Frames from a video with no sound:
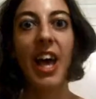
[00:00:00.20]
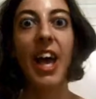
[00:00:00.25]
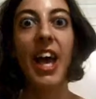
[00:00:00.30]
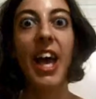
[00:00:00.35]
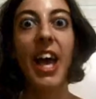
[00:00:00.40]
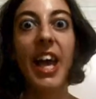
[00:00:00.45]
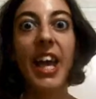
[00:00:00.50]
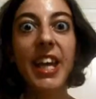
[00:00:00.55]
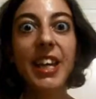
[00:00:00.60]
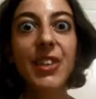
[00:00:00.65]

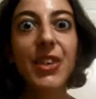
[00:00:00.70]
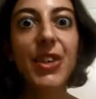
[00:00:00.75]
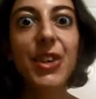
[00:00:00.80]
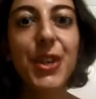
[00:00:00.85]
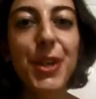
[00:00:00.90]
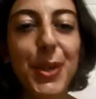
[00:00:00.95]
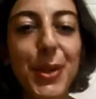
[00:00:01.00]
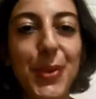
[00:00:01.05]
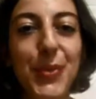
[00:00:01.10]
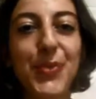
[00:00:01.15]
Hey
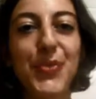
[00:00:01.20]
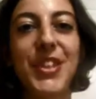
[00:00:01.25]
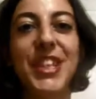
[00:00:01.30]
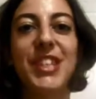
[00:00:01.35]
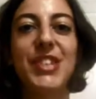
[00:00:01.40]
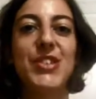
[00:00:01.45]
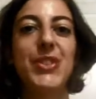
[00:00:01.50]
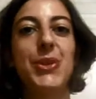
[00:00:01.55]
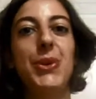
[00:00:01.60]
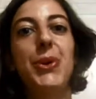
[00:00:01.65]
there!
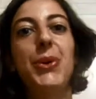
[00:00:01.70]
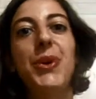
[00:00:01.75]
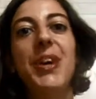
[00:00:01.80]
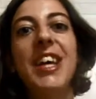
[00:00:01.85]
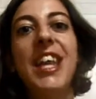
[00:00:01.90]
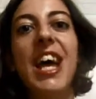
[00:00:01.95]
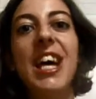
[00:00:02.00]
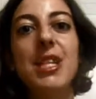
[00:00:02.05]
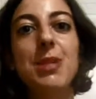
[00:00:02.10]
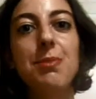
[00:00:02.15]
So it
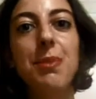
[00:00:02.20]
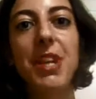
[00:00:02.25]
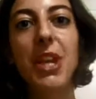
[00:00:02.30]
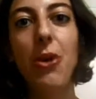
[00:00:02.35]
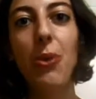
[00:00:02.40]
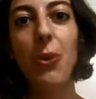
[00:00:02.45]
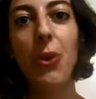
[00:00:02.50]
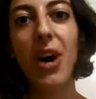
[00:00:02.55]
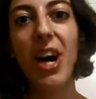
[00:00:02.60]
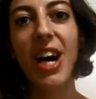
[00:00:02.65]
has been a
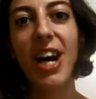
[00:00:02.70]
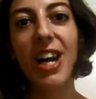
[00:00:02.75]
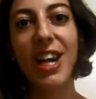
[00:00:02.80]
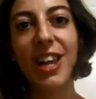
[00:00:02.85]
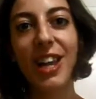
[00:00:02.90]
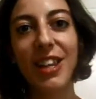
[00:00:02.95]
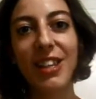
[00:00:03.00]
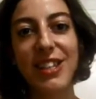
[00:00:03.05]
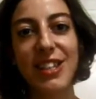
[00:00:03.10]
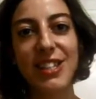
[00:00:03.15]

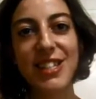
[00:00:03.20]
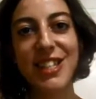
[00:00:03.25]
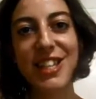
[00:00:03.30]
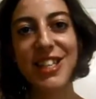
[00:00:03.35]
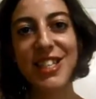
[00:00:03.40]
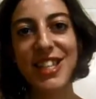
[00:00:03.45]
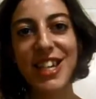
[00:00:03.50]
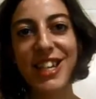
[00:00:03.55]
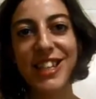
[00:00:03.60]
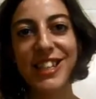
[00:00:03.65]
while since
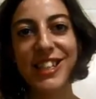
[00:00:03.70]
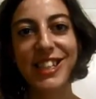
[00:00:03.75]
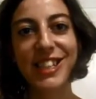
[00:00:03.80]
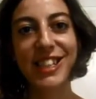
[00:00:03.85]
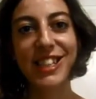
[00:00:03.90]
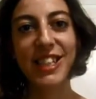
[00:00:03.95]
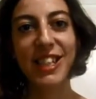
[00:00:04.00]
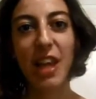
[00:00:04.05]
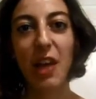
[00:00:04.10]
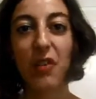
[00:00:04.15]
I
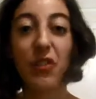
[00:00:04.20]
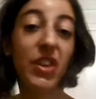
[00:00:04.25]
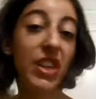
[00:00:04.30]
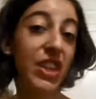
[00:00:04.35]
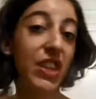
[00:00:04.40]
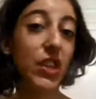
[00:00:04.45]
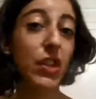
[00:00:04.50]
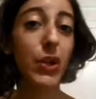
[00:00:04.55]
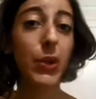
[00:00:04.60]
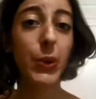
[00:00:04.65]
did a
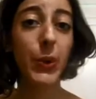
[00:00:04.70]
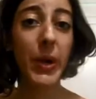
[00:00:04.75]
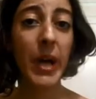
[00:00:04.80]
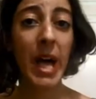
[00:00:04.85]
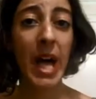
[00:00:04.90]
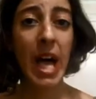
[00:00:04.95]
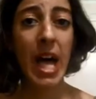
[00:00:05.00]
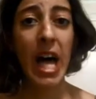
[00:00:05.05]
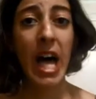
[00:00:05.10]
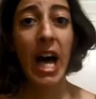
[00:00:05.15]
video.
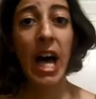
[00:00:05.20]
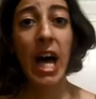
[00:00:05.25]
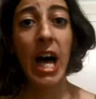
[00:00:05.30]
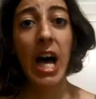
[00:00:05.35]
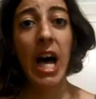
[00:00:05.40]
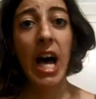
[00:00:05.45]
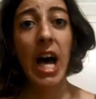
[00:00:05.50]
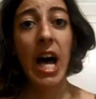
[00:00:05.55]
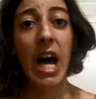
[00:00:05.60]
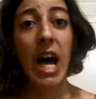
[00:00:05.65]

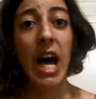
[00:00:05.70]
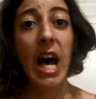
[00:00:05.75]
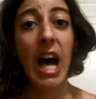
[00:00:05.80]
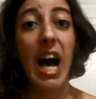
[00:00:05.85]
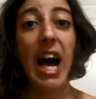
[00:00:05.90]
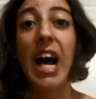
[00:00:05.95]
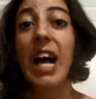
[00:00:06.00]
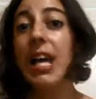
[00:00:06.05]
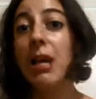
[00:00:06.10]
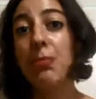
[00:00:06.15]

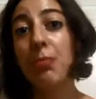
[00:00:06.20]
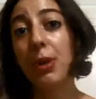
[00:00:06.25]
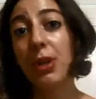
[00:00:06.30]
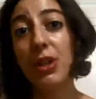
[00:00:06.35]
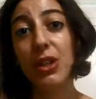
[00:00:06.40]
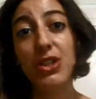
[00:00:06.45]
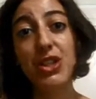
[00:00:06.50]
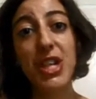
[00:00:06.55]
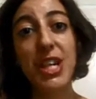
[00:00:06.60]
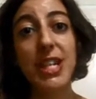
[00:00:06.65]
I
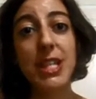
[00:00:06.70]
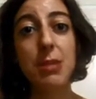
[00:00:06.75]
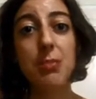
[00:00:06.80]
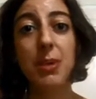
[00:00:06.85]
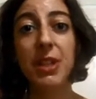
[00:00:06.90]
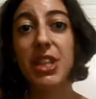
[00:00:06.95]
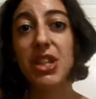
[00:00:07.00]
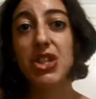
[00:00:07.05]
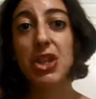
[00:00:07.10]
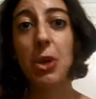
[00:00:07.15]
apologize, but
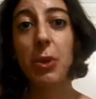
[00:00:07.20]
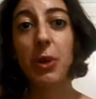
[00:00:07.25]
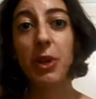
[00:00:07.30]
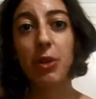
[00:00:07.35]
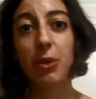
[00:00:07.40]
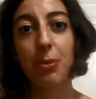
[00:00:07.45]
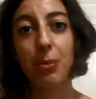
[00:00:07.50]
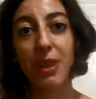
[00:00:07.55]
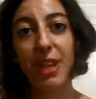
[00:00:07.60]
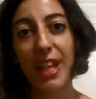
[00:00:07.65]
it's going to
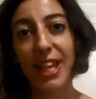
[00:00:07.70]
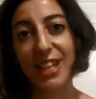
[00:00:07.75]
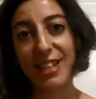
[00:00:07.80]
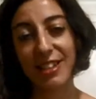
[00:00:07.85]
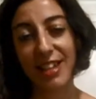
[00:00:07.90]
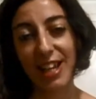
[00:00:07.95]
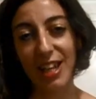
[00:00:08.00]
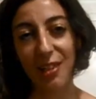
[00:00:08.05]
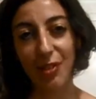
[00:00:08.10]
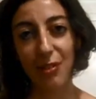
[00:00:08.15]
be like
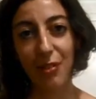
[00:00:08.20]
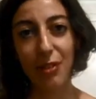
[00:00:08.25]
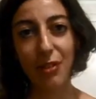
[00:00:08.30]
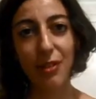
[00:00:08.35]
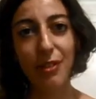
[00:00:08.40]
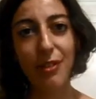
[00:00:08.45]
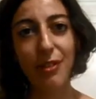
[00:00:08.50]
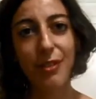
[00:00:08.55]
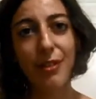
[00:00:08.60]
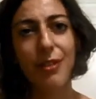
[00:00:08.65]
that
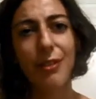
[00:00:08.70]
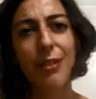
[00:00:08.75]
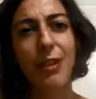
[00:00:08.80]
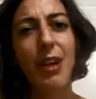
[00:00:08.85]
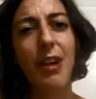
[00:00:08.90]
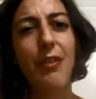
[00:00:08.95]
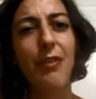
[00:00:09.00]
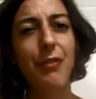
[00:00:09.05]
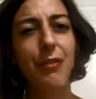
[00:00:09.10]
for a